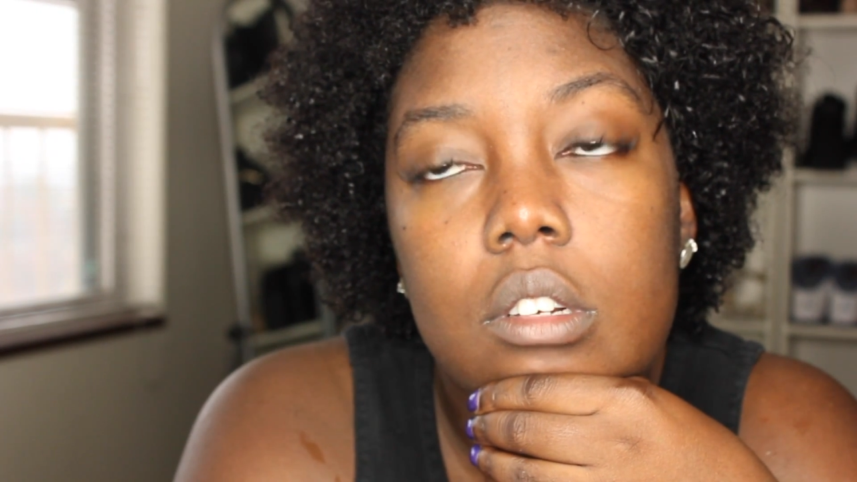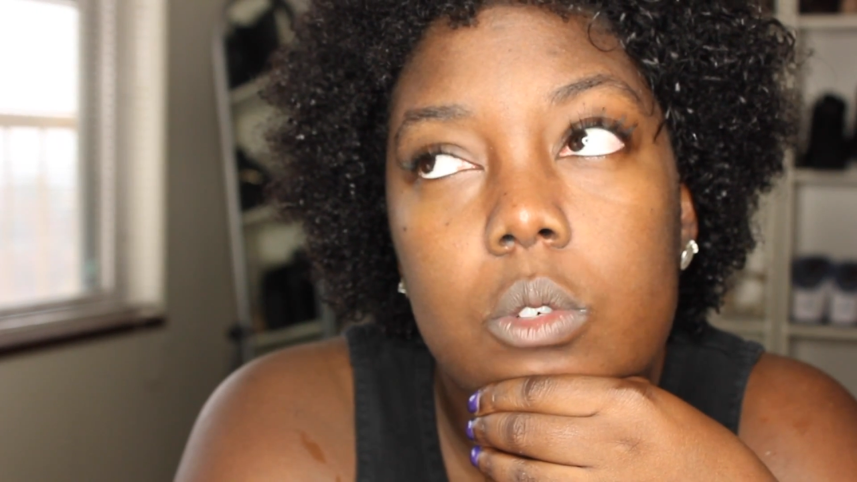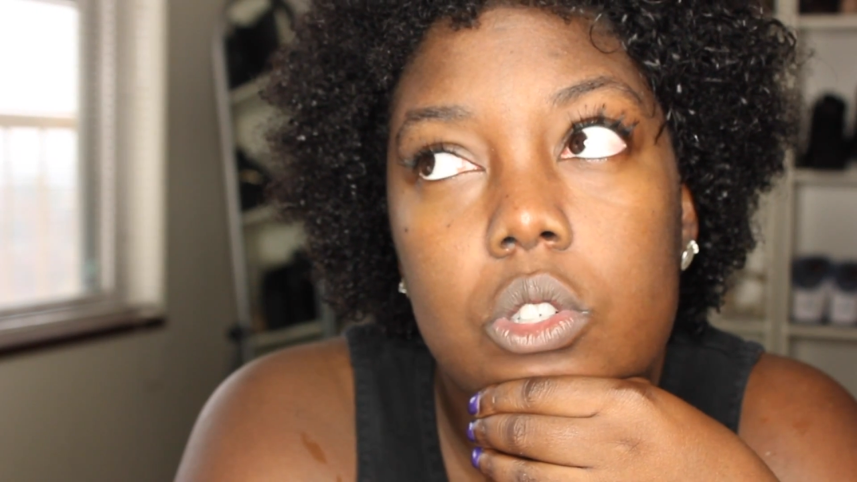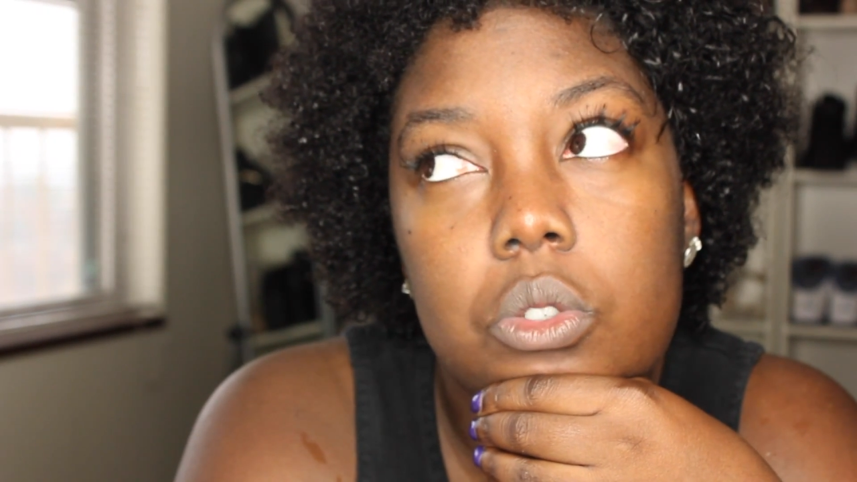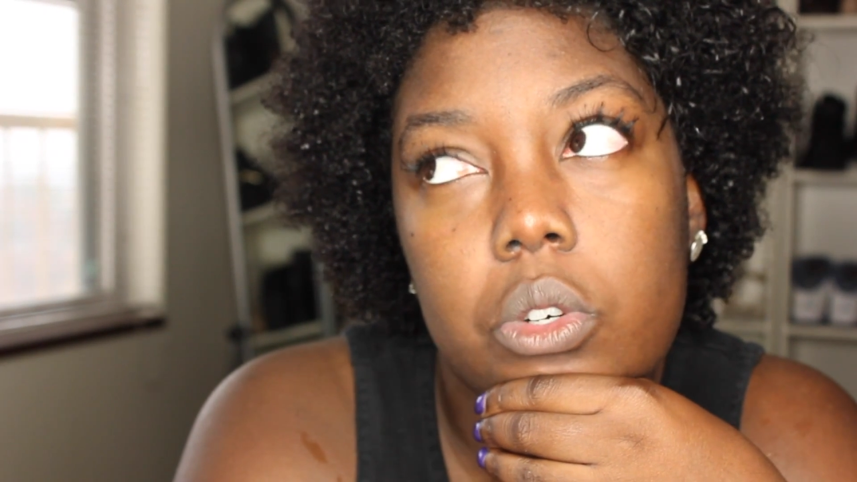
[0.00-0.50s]

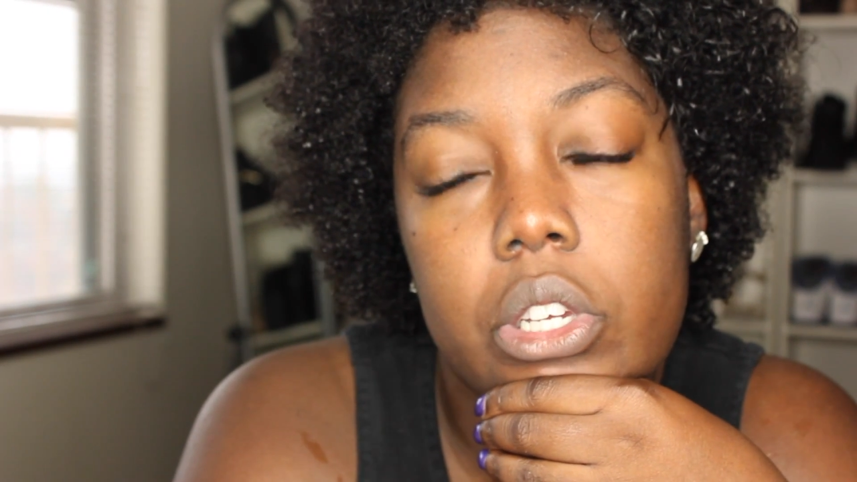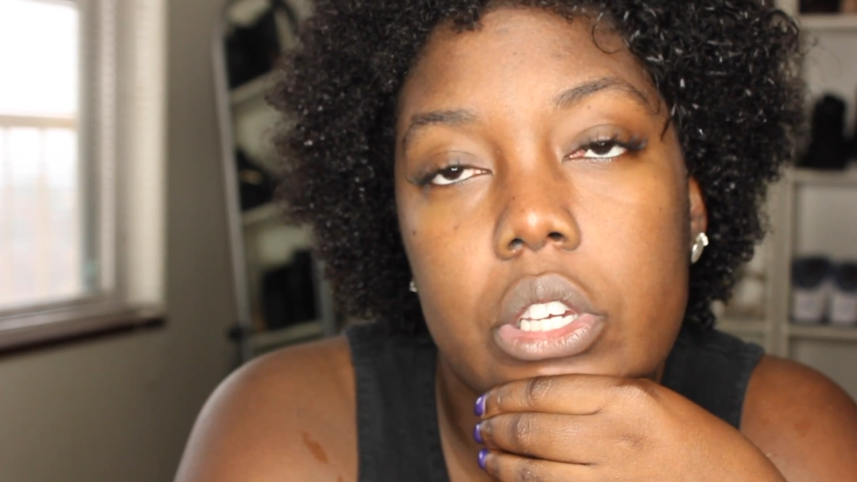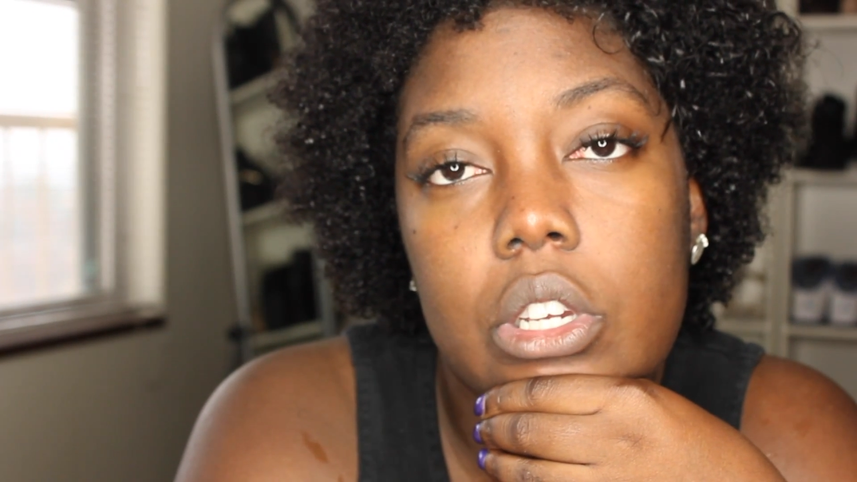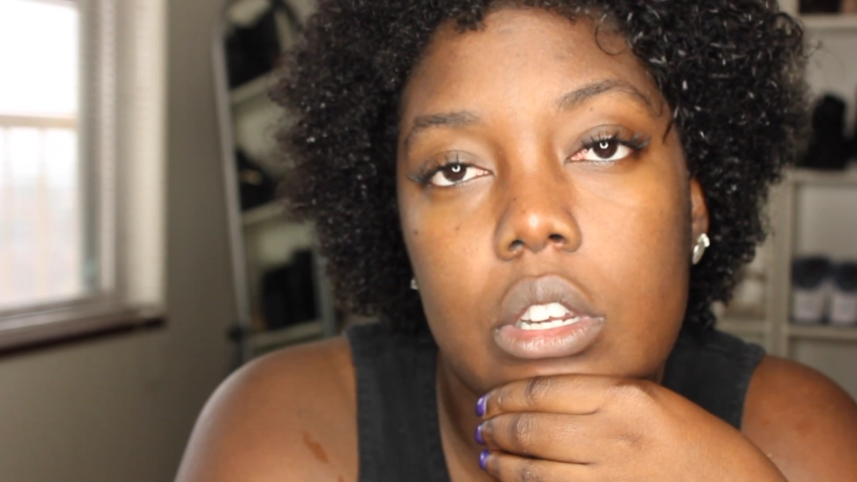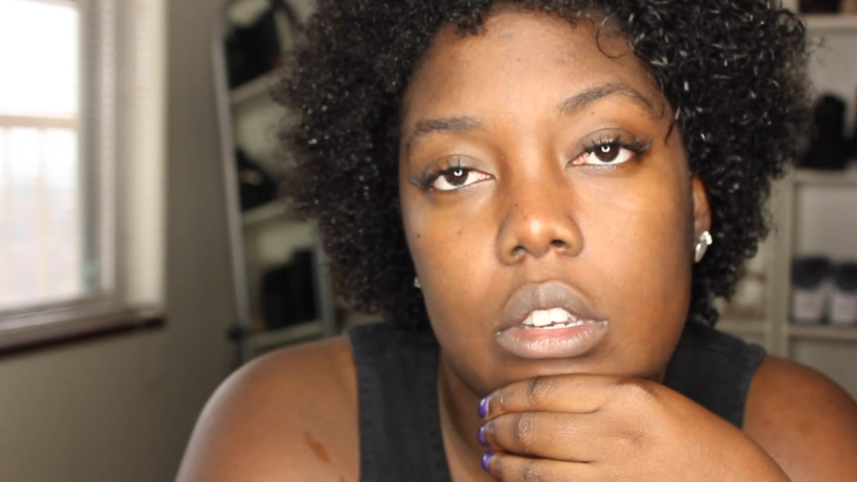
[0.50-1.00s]
with short
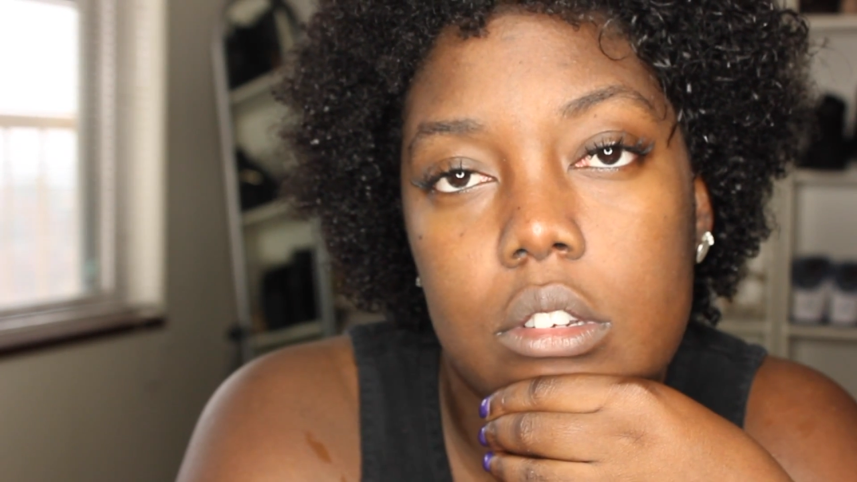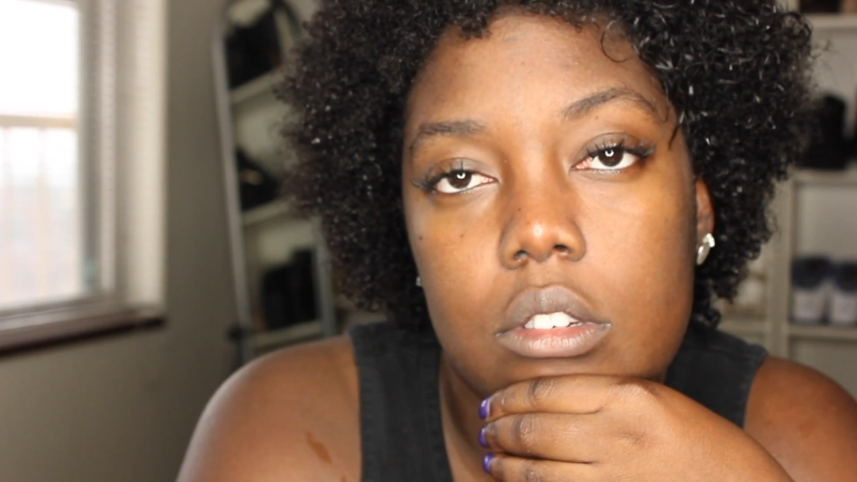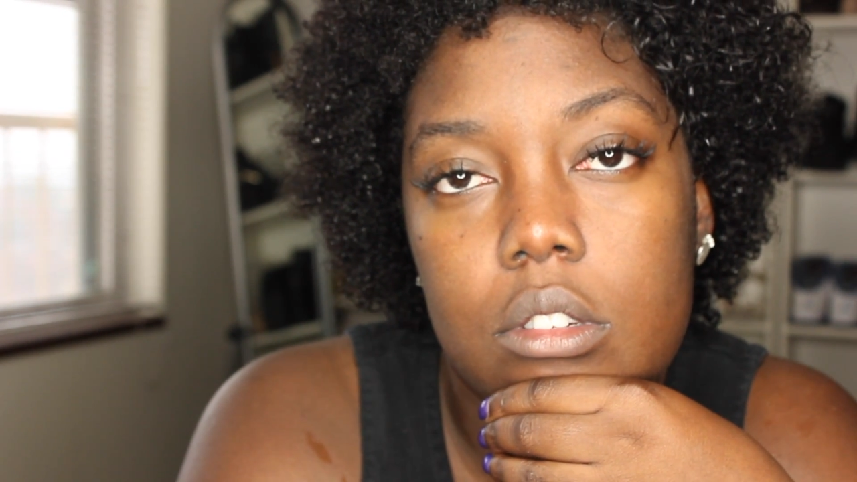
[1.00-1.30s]
hair.